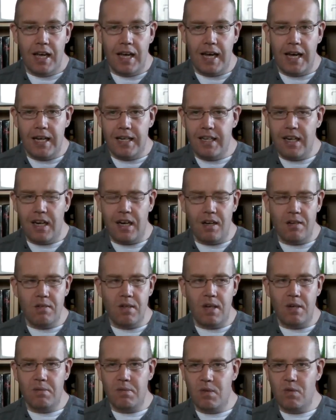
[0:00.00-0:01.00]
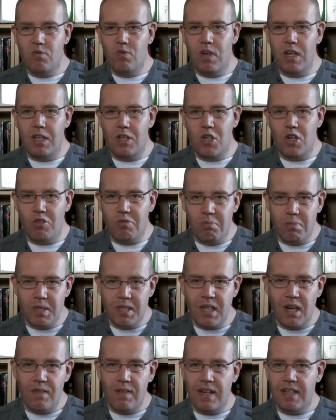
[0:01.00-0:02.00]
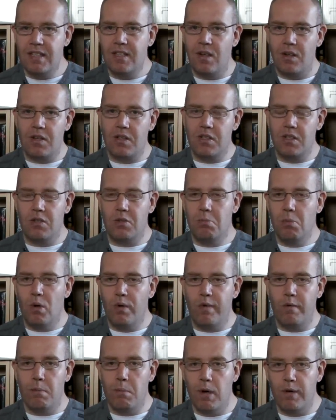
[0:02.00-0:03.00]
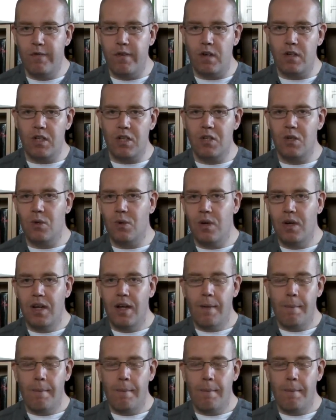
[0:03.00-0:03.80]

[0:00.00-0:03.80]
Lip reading: And I really chuffed myself last night, because I was more methodical,